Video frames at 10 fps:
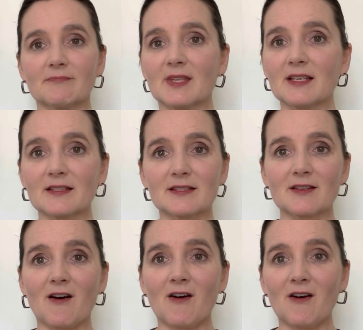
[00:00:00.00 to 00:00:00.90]
it's
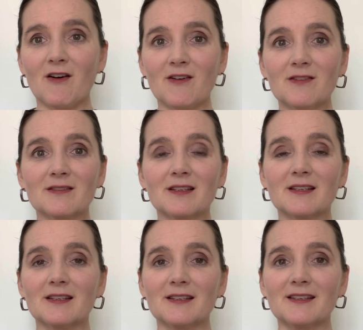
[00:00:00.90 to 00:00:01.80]
all
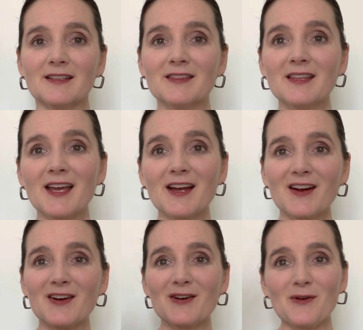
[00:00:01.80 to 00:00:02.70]
in
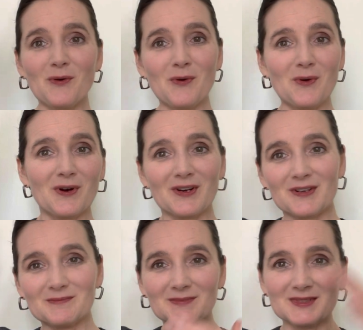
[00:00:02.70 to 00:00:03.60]
there or
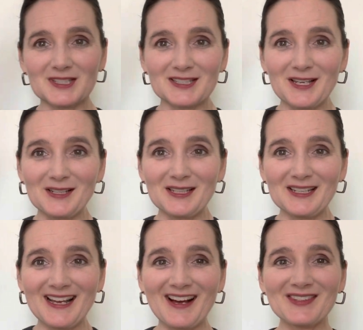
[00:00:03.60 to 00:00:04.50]

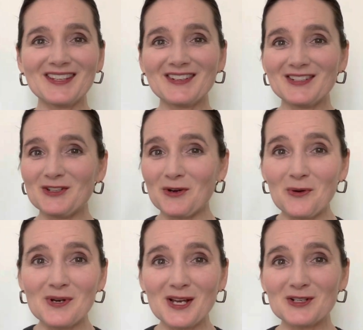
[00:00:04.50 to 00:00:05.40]
slightly out there in your
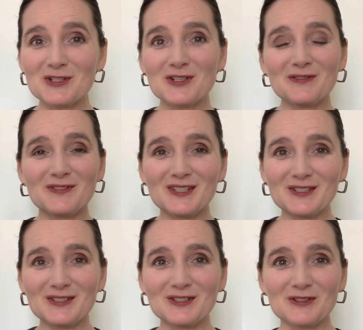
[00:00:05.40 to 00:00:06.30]
own energy
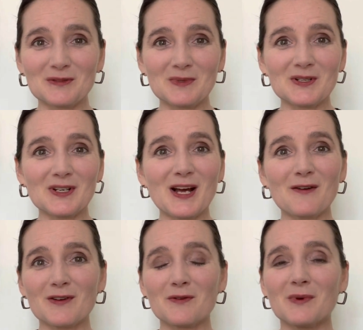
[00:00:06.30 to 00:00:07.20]
field, your spirit,
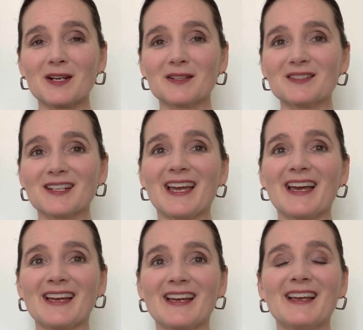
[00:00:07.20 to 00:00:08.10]
however you want to look at,